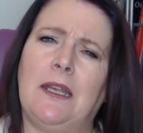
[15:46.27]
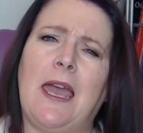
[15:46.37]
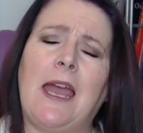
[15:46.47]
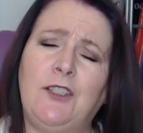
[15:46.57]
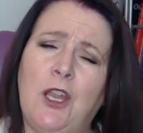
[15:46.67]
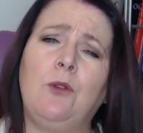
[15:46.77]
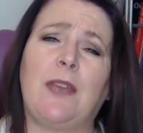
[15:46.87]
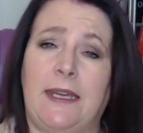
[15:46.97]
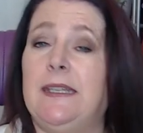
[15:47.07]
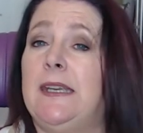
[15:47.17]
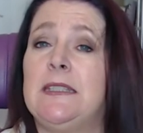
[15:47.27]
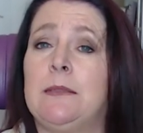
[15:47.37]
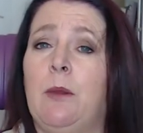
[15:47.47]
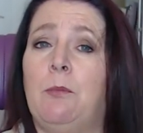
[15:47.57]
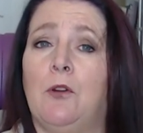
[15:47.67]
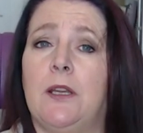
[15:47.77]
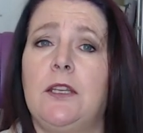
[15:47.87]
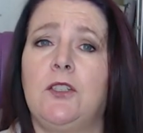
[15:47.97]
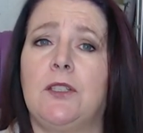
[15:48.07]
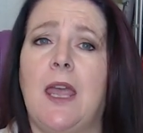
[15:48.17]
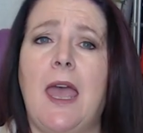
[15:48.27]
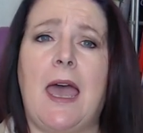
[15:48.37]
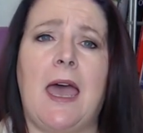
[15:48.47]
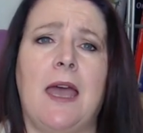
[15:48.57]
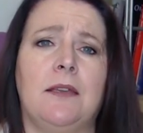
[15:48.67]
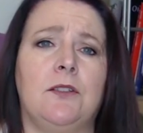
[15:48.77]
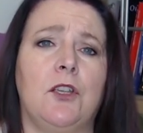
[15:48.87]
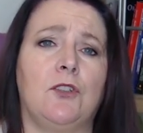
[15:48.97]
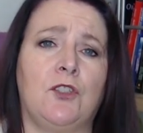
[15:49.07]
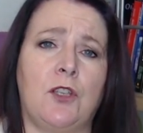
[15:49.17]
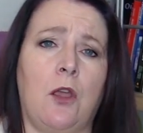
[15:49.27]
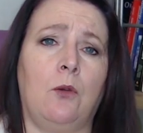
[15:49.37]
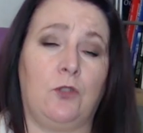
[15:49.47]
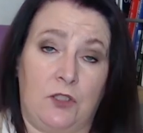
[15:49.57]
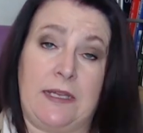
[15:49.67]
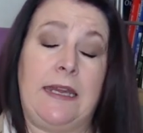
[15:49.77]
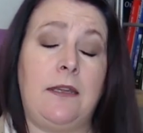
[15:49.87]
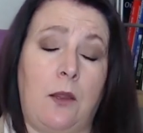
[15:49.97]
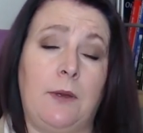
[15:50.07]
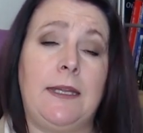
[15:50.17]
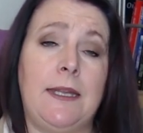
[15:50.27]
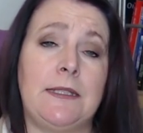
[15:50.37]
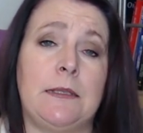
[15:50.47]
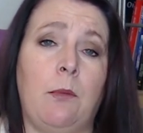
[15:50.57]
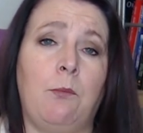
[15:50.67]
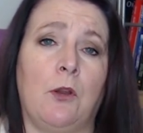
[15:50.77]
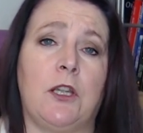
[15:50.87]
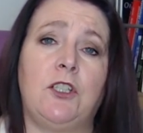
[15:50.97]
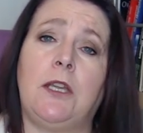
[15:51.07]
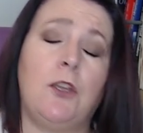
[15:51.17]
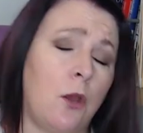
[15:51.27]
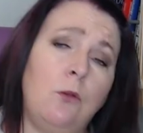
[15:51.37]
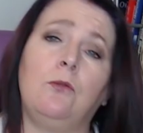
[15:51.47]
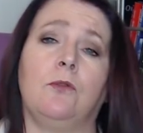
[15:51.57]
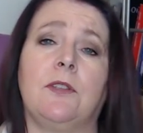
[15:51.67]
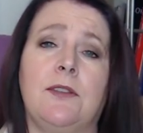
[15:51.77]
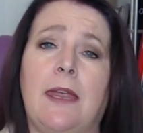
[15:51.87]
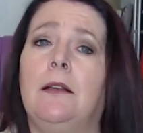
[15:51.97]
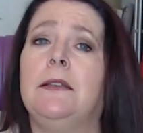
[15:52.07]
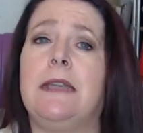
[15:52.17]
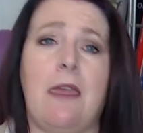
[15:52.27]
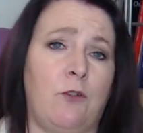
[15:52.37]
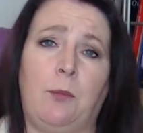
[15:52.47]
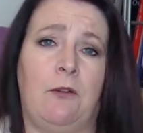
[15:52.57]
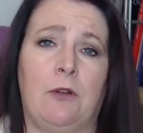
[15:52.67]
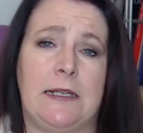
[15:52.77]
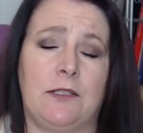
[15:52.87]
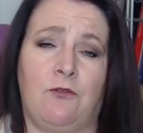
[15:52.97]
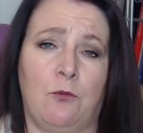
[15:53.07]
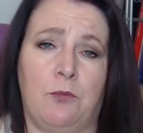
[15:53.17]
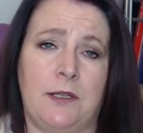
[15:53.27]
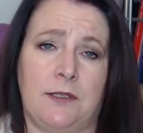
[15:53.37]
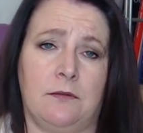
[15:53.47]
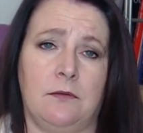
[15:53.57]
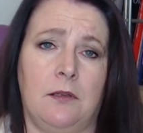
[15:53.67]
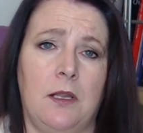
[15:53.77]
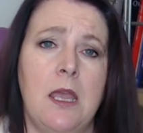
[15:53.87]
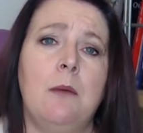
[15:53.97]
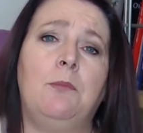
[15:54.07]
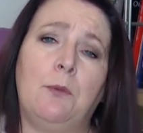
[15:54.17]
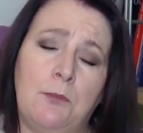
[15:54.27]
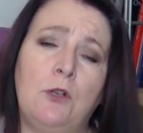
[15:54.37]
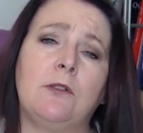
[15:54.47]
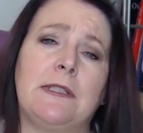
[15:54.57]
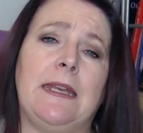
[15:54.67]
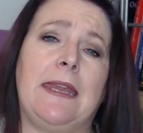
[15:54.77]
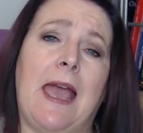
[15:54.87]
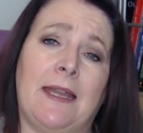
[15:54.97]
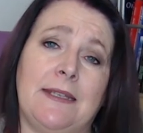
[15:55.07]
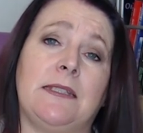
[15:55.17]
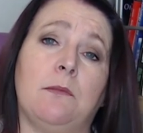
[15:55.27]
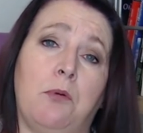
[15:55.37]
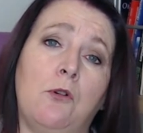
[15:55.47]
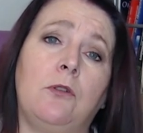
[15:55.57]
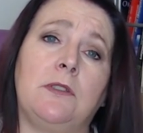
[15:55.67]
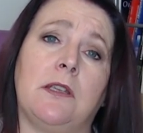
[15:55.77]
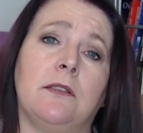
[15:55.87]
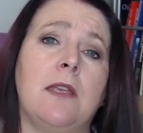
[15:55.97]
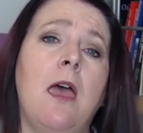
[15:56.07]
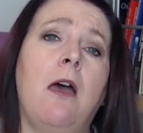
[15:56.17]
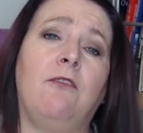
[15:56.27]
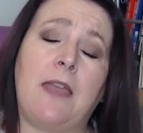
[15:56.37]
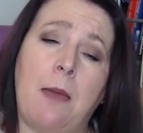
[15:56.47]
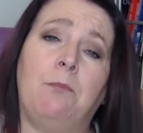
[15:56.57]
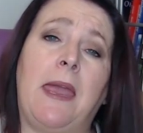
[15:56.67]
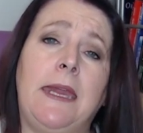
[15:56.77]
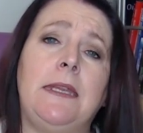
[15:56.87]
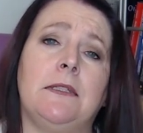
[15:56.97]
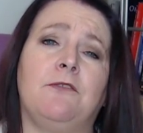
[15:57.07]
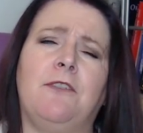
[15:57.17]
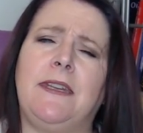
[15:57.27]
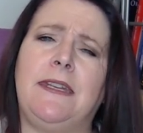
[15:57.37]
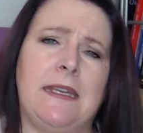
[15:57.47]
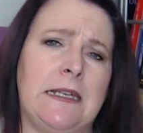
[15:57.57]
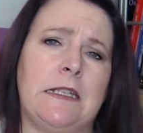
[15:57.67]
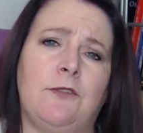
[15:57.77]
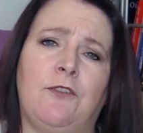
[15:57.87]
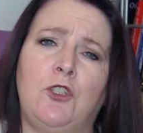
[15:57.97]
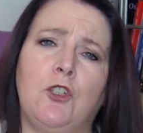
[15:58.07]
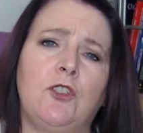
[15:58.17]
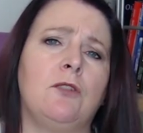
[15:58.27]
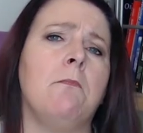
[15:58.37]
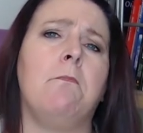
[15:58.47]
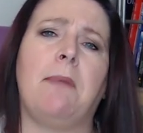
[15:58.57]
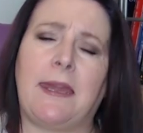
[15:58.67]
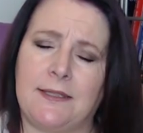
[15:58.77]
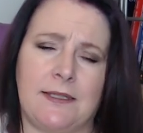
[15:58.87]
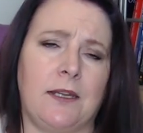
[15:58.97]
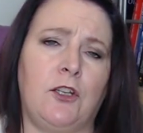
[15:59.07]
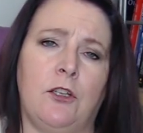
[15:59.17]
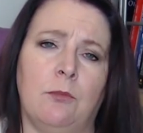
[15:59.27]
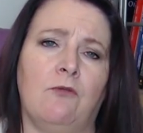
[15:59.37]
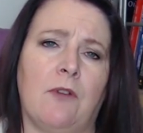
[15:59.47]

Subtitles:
I know that he needs to be punished, and so does he know he needs to be punished. He knows that he'll never be released from prison. But Maudsley and his supporters have campaigned for years for just some basic human